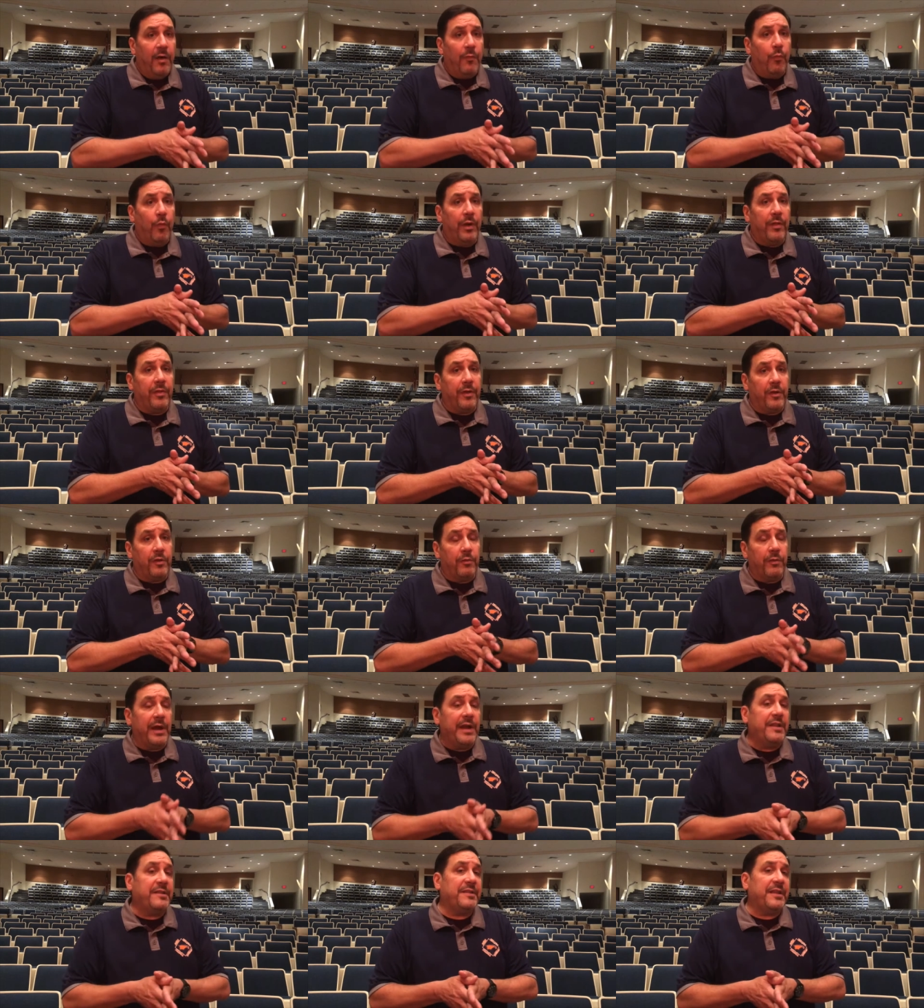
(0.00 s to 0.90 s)
One of the
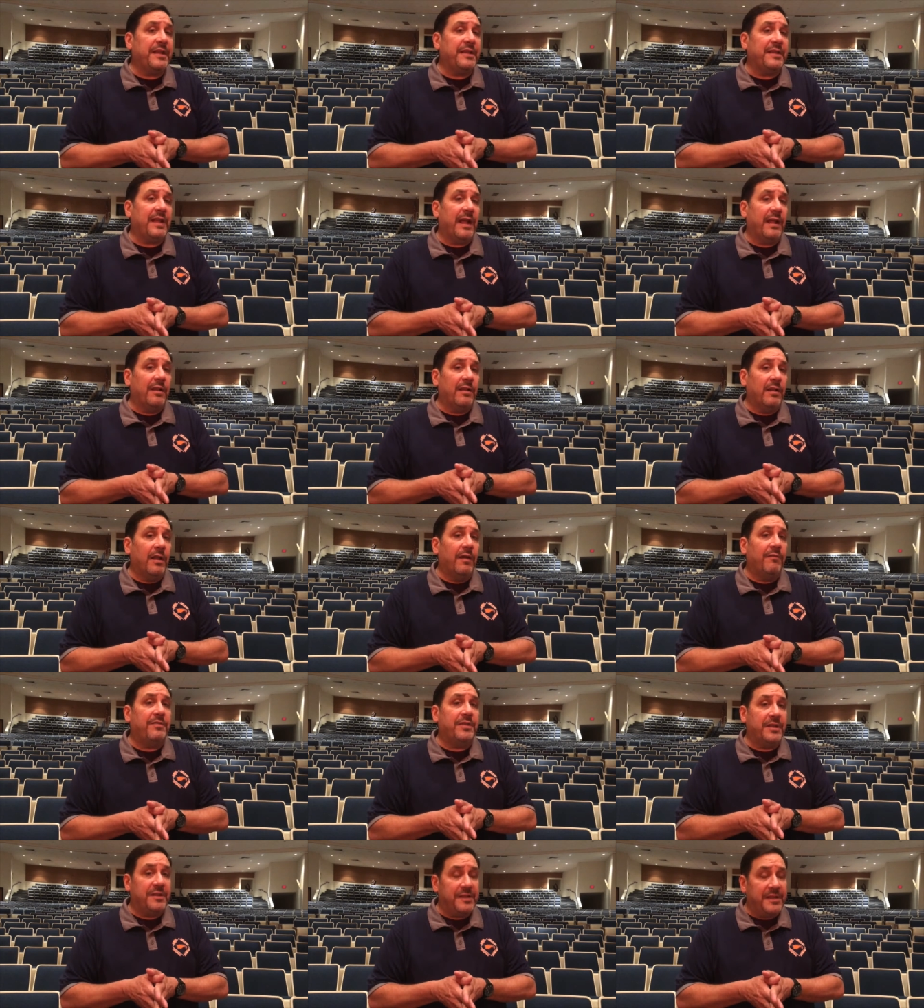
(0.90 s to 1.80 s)
greatest things I
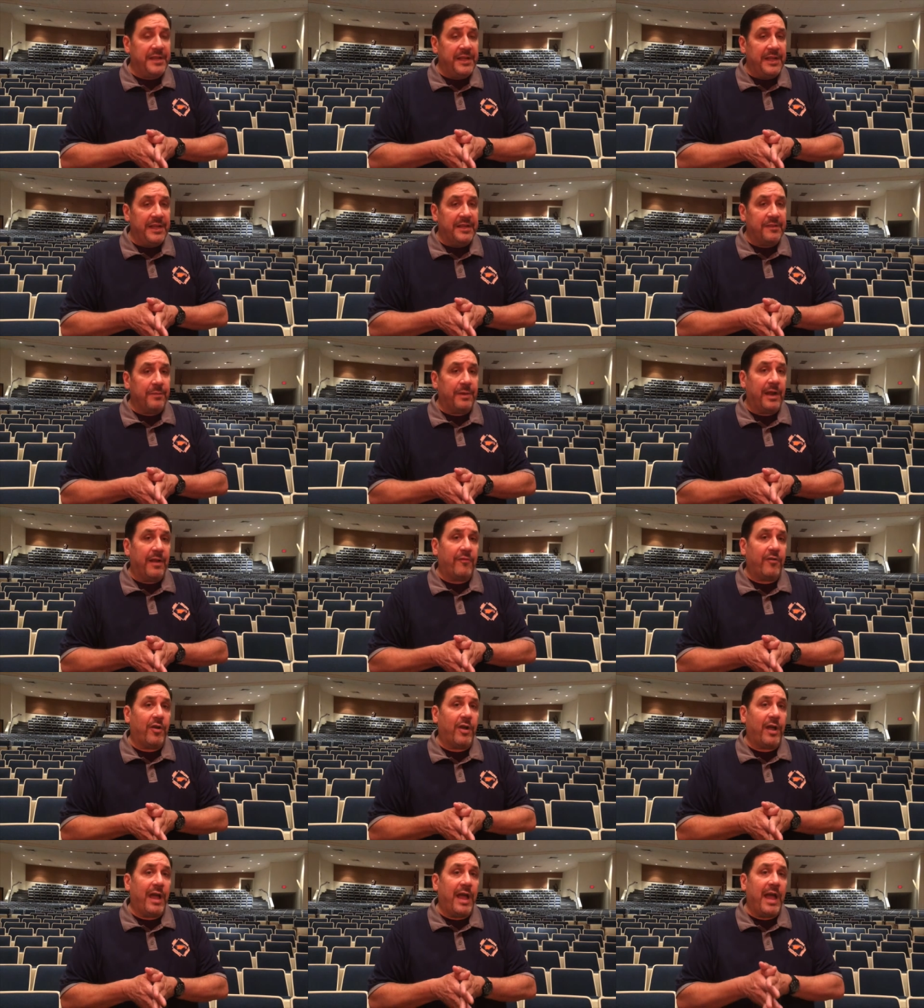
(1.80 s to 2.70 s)
love to see is
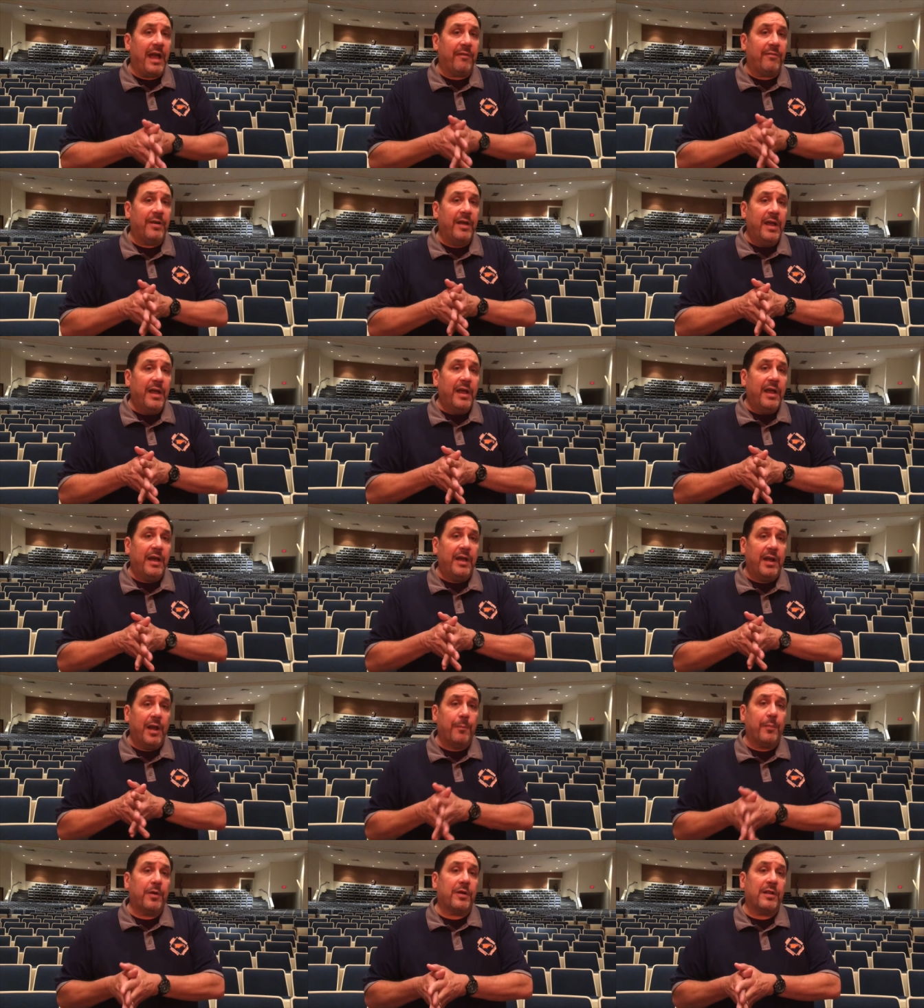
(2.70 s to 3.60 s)
whenever I have an
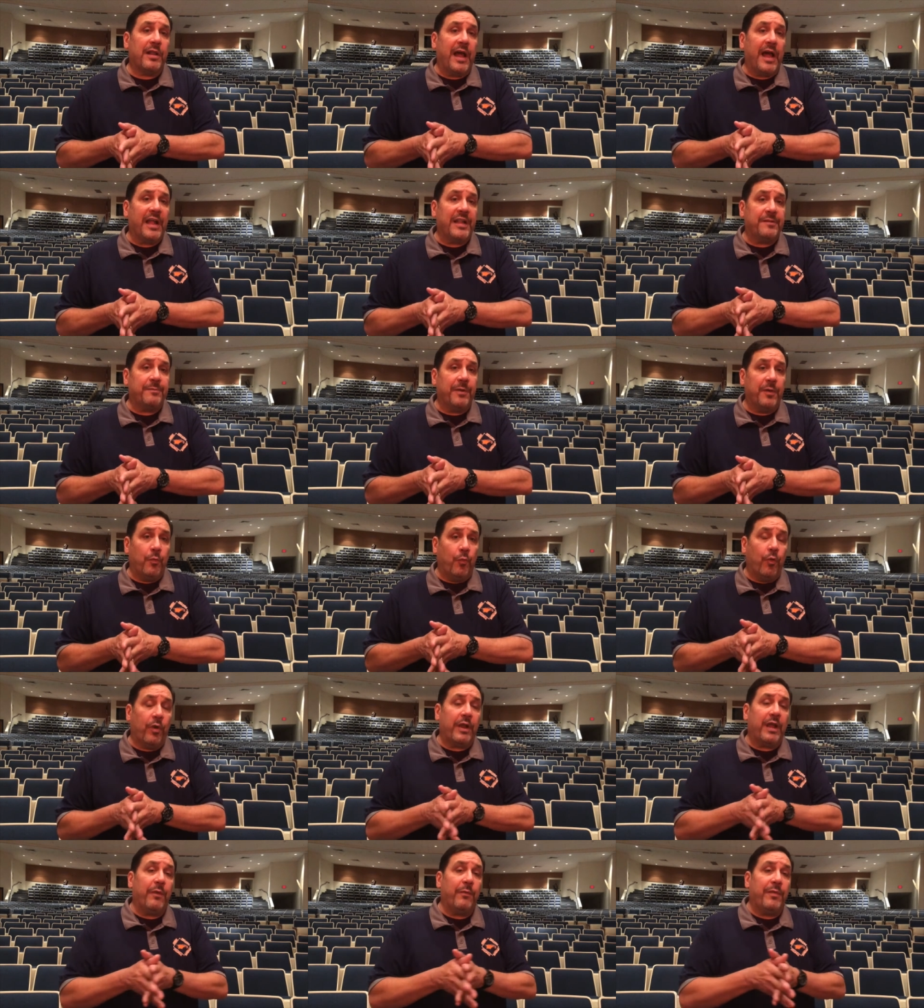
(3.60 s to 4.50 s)
upperclassman
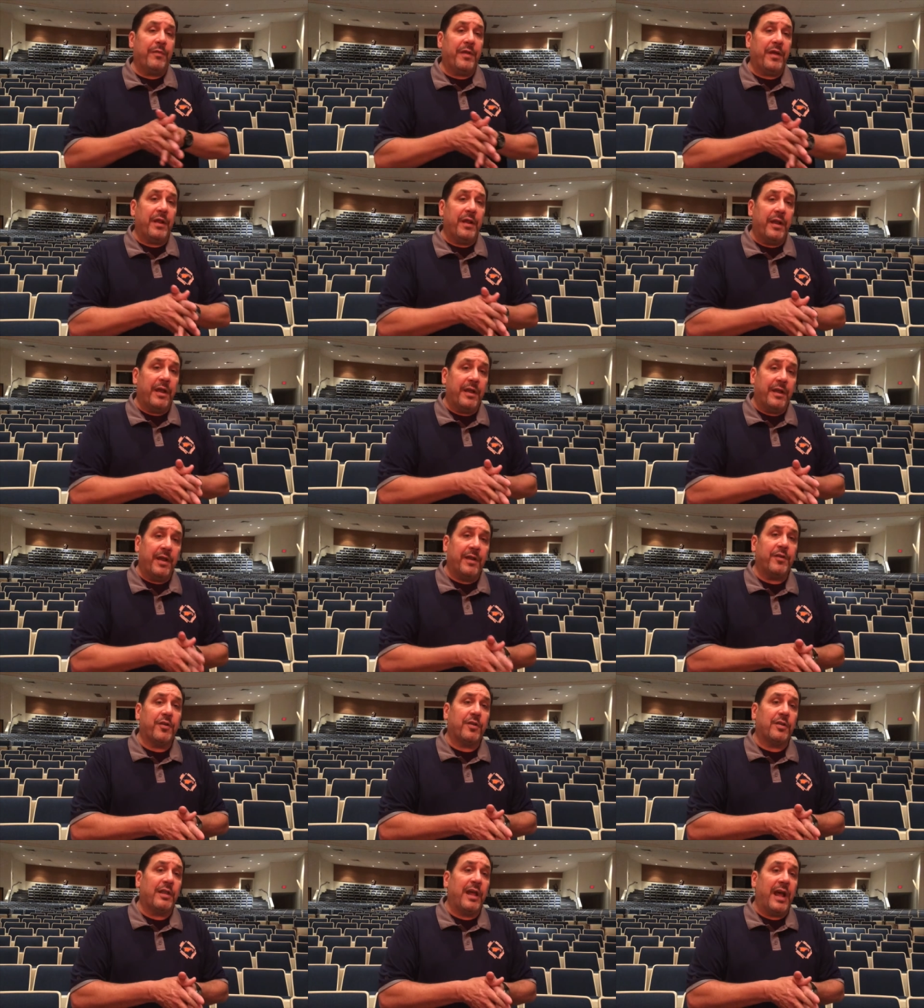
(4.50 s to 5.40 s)
working with an
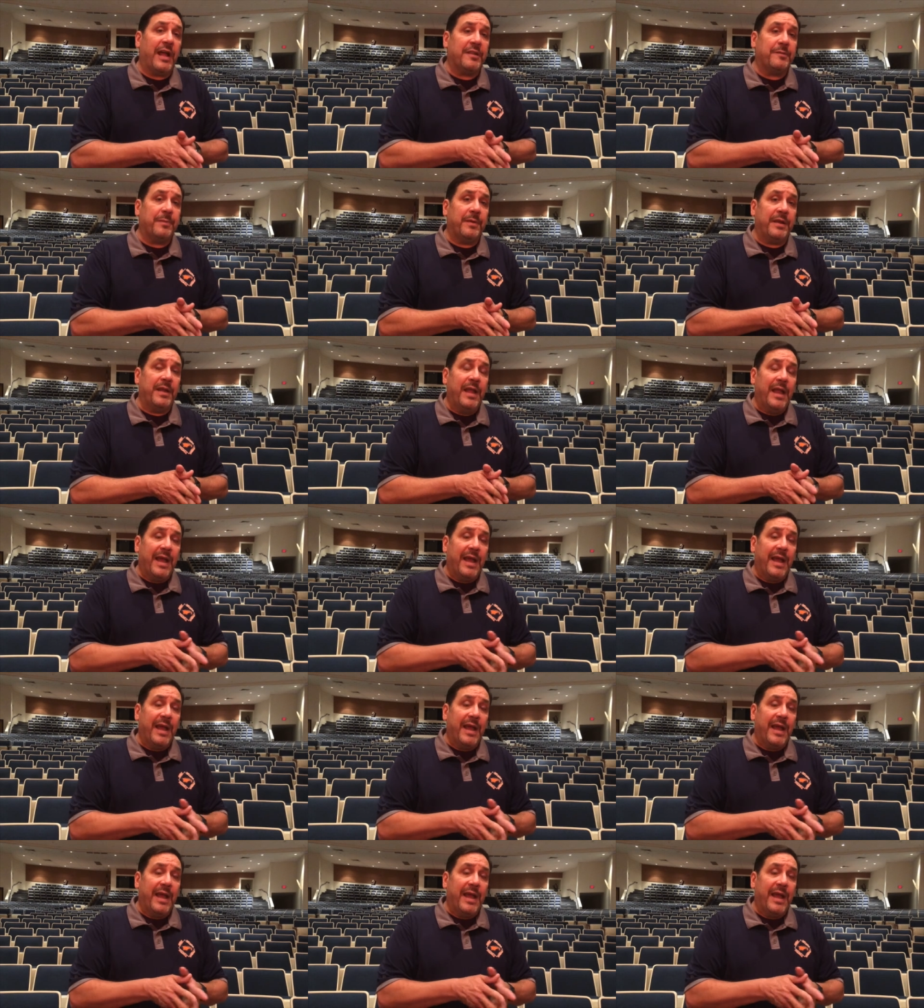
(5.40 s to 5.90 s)
underclassman,